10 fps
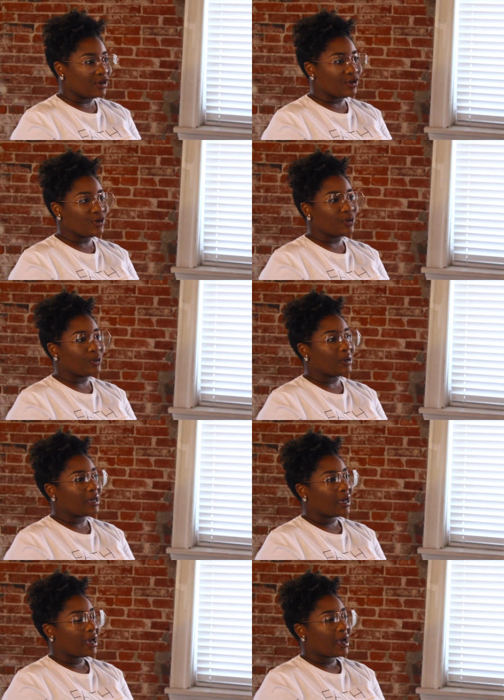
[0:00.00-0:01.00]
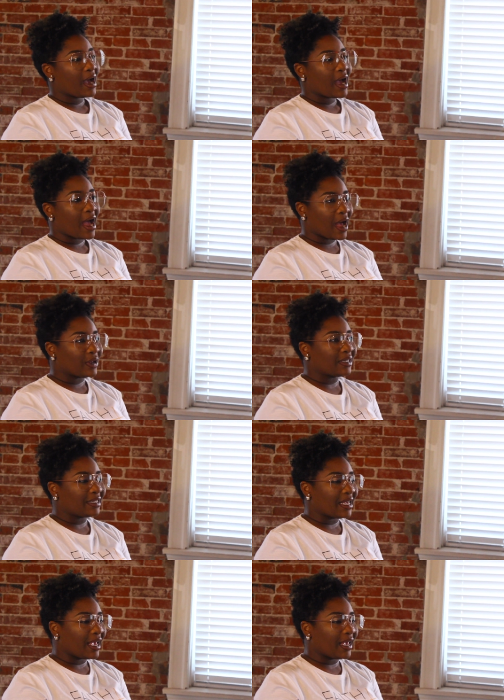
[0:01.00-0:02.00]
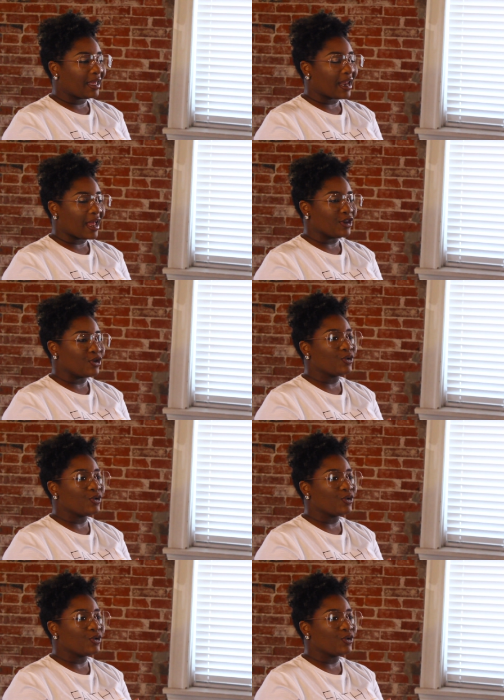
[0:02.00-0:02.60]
I knew how to say it.